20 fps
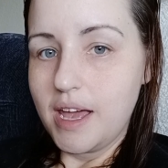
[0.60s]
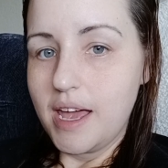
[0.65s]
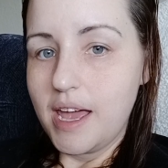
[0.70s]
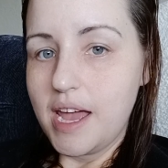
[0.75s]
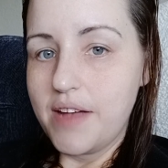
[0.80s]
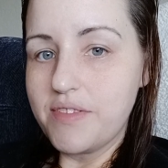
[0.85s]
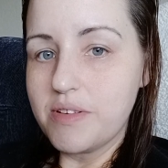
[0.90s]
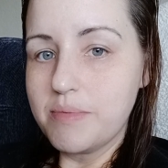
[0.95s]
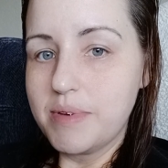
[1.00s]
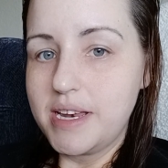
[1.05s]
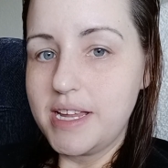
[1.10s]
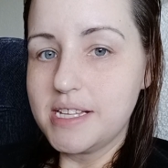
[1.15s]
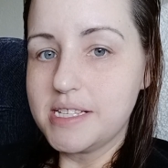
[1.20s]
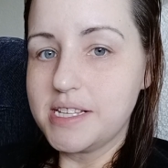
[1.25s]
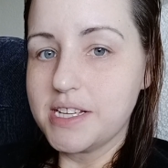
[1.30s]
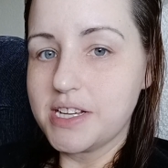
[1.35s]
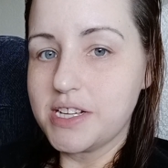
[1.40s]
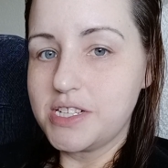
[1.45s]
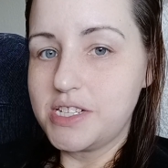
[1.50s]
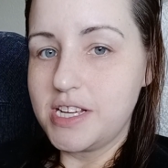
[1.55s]
Hey everybody, it's
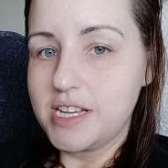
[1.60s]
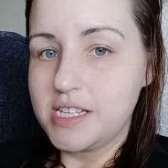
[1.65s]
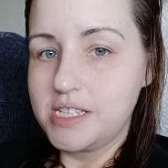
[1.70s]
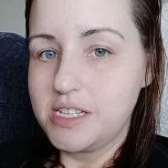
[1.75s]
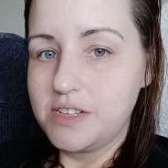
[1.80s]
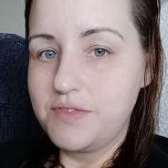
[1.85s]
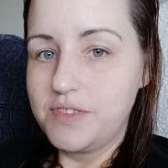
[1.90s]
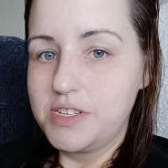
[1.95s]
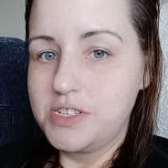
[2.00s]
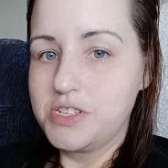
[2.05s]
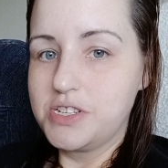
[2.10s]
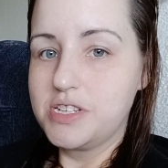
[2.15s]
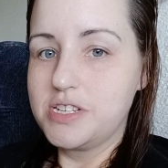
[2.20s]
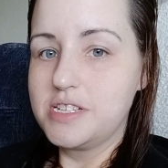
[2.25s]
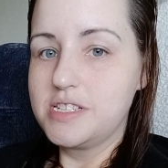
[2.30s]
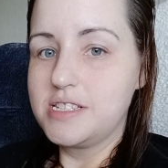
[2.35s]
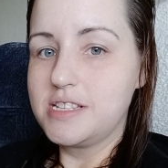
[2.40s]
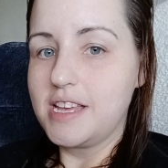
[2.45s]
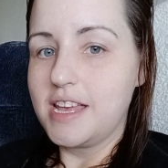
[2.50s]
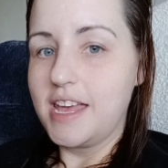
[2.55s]
Second Chance
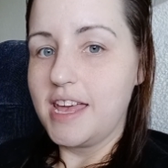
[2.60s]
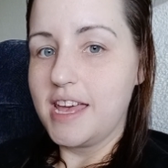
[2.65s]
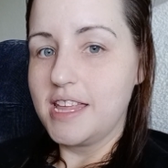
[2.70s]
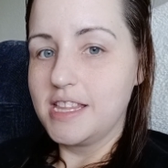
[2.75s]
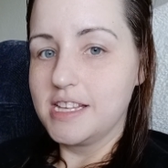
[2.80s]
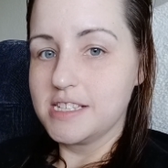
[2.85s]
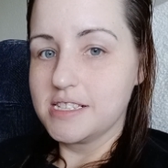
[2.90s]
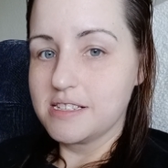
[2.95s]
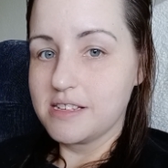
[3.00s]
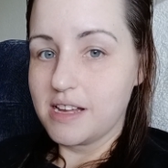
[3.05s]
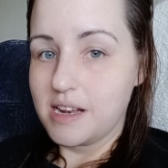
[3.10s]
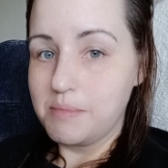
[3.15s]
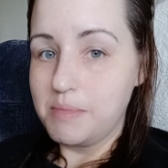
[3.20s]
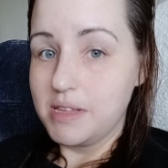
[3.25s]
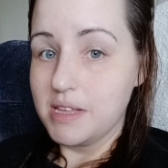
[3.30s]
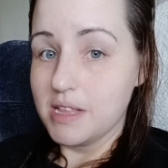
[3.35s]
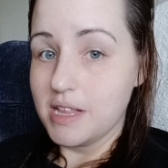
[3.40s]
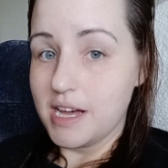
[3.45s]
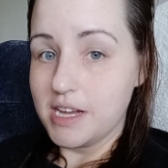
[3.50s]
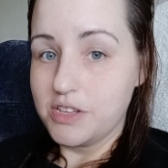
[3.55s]
Adventures, and this is going to be
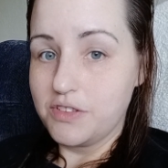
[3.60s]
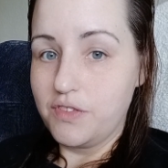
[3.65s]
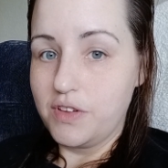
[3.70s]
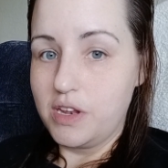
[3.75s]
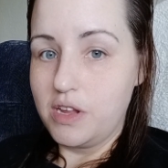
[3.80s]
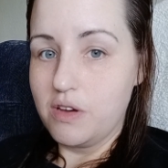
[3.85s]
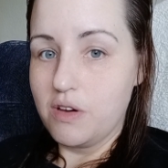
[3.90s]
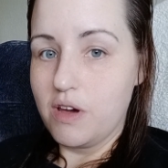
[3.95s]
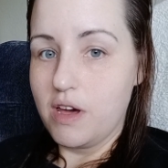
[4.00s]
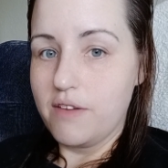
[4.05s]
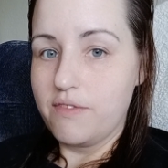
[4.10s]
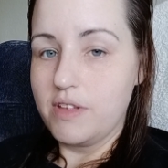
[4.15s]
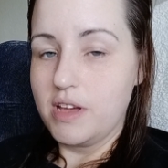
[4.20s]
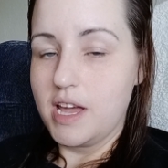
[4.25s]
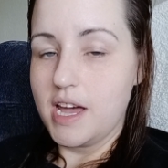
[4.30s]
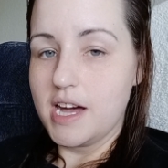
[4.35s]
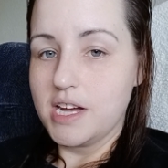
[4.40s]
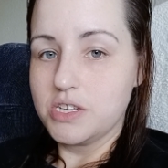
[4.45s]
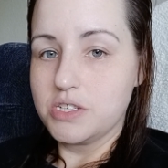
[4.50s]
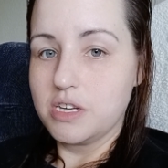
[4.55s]
the last video of the
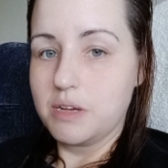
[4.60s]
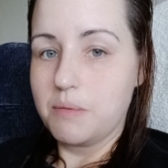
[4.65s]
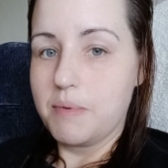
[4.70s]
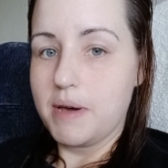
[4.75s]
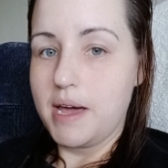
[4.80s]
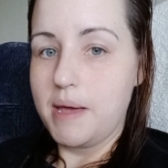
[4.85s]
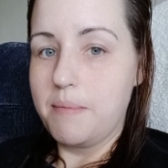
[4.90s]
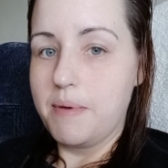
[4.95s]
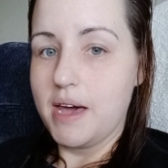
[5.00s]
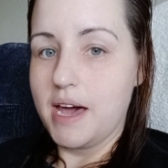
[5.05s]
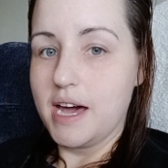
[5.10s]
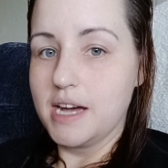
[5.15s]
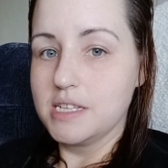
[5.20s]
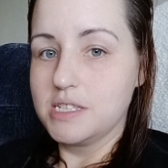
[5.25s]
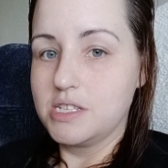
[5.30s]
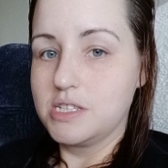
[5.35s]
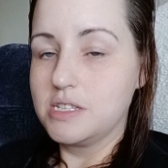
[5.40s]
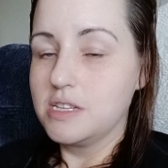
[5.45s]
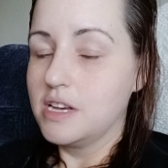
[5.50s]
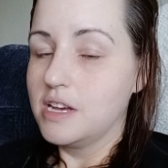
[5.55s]
gastric
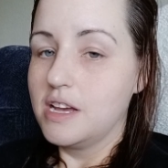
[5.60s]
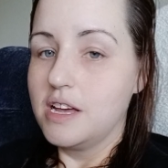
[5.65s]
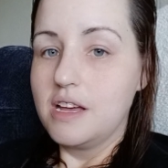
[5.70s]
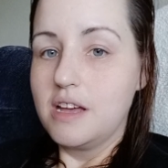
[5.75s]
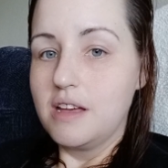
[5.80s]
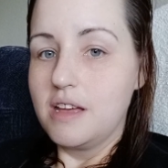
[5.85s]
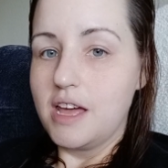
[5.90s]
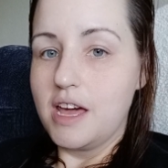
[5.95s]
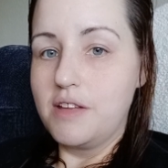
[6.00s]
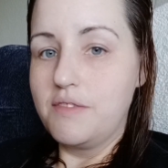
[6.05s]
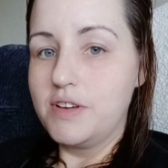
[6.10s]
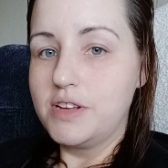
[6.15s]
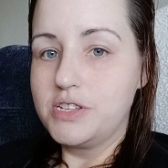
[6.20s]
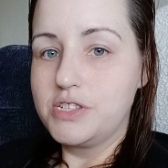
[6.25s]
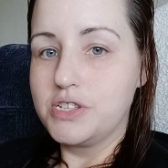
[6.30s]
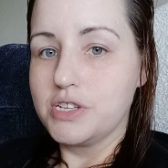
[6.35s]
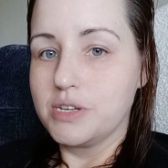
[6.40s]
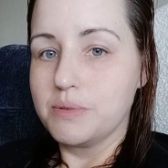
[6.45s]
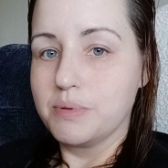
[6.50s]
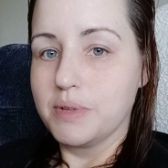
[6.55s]
bypass
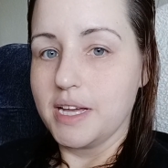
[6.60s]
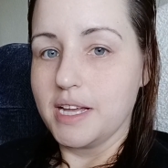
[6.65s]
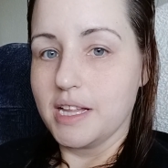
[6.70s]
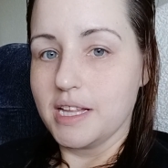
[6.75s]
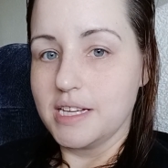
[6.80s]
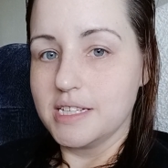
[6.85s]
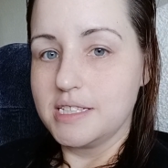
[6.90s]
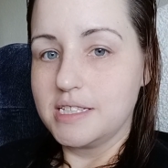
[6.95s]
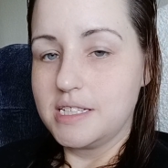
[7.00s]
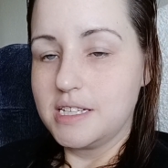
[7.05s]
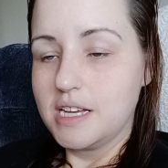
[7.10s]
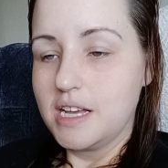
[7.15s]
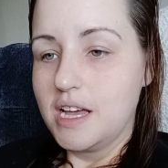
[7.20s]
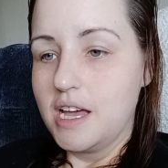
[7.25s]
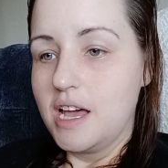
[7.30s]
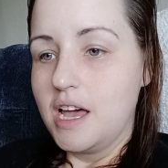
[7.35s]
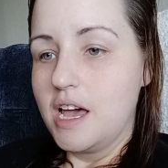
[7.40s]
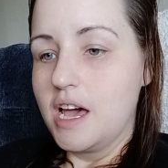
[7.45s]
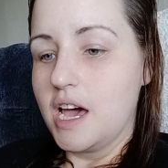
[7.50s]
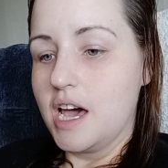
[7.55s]
adventure playlist.
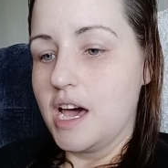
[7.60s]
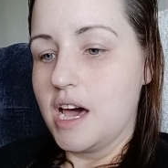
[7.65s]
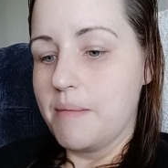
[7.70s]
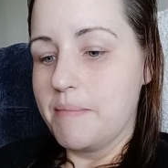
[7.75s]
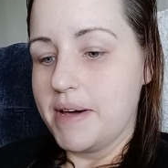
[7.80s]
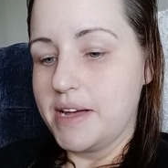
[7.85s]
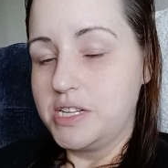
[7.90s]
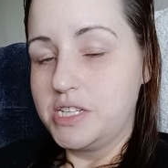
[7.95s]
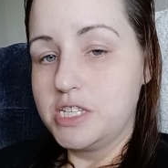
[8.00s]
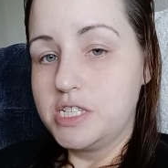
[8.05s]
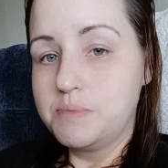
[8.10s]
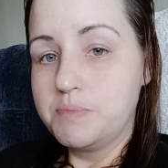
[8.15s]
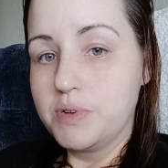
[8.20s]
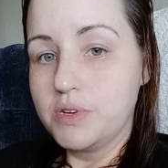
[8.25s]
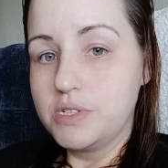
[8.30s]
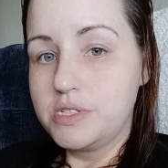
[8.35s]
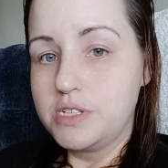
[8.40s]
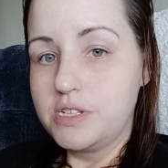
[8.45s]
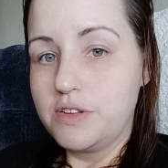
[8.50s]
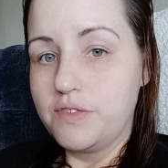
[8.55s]
I just
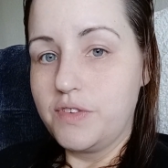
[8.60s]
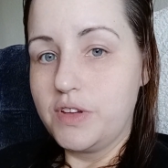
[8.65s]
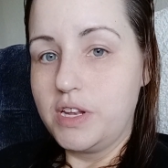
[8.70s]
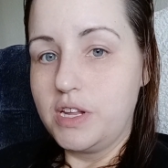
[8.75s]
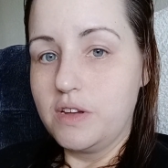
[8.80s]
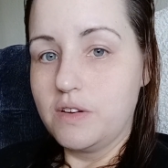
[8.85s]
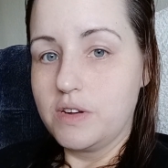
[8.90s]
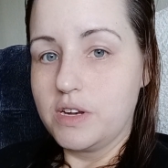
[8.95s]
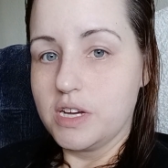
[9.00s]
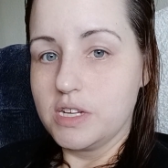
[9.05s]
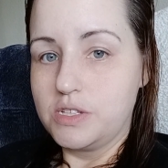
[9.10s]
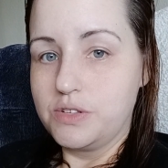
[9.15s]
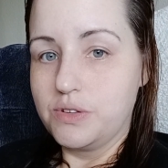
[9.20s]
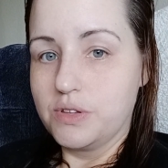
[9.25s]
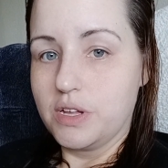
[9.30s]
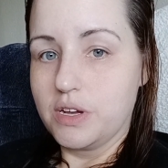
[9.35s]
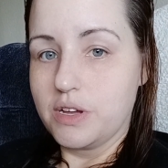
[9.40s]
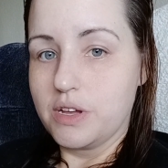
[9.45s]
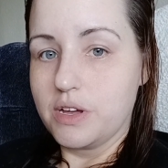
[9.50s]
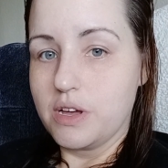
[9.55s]
posted a video not too
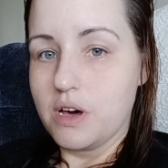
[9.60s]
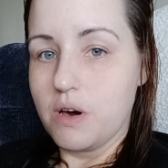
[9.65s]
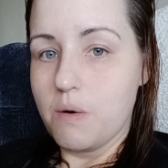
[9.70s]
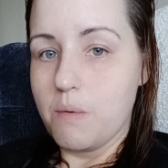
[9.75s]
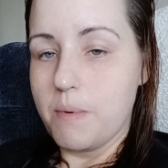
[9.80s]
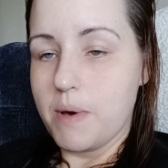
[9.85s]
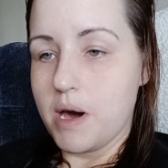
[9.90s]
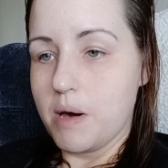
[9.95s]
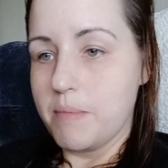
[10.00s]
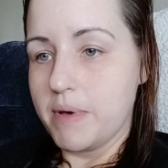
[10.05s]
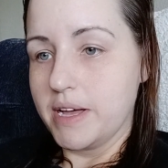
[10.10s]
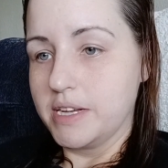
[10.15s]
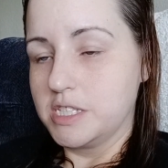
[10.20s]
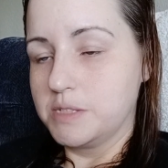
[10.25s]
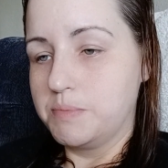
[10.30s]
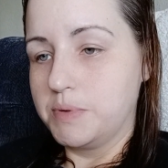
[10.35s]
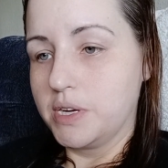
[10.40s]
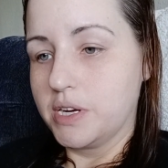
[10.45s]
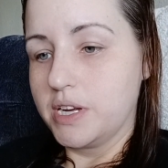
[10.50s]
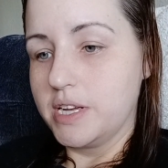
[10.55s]
long ago about my
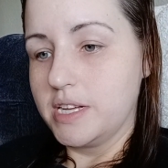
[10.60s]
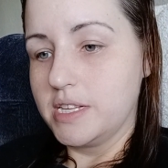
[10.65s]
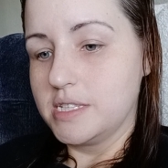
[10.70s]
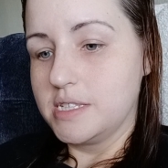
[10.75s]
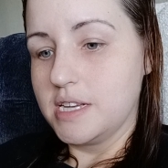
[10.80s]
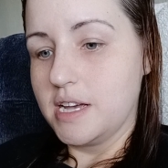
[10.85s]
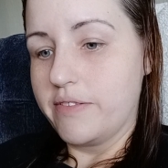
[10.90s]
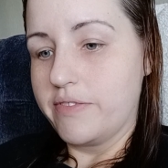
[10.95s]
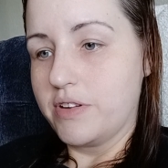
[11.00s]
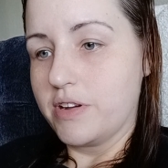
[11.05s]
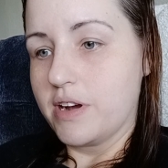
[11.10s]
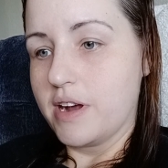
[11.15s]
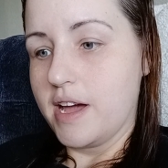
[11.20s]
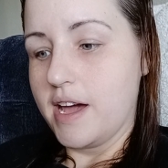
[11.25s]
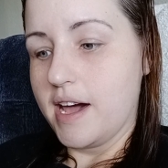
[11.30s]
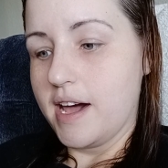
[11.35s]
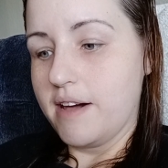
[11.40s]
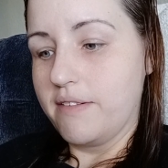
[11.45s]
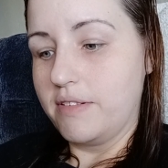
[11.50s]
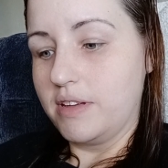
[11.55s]
experience after
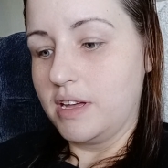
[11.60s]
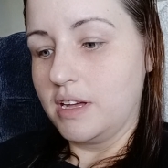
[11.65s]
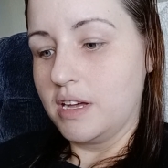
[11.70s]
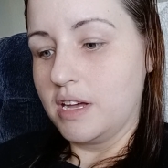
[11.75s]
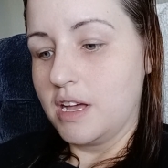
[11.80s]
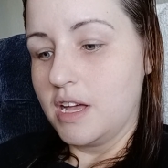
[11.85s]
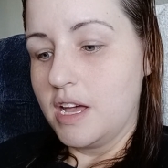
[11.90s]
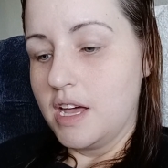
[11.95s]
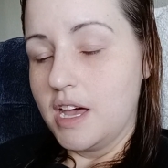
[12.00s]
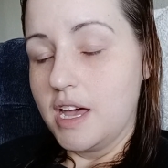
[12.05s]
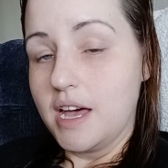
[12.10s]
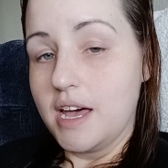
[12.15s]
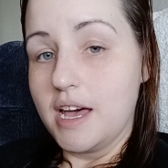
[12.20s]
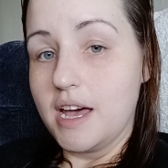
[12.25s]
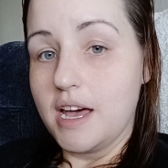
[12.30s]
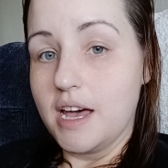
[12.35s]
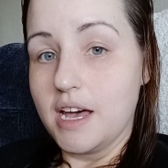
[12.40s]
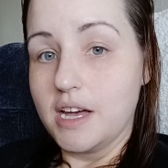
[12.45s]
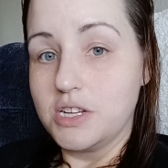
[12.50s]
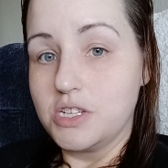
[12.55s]
having
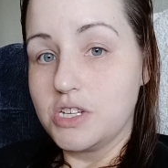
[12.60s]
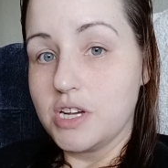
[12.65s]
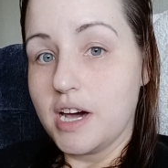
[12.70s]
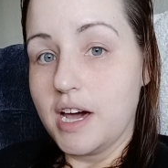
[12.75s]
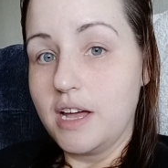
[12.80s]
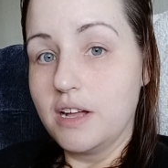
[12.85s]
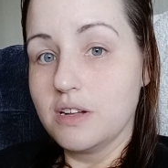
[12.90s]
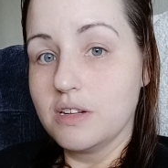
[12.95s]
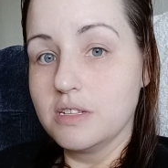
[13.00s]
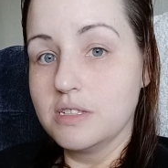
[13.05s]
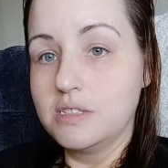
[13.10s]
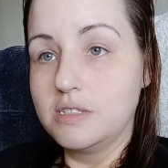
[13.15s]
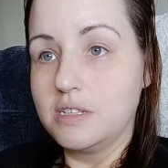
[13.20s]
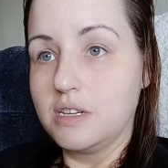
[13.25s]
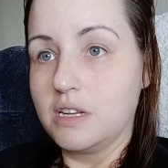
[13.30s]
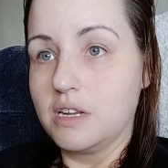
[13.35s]
a child,